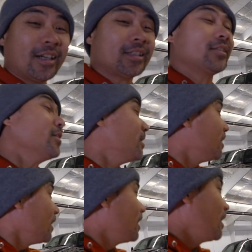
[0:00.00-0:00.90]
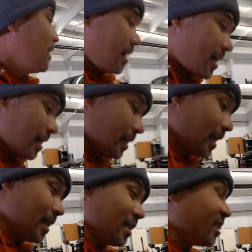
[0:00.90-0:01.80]
hustle and you
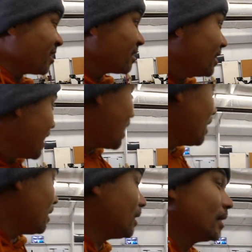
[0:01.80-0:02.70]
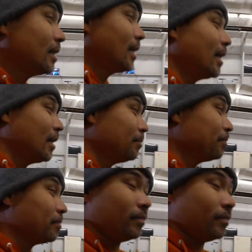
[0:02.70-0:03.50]
guys today um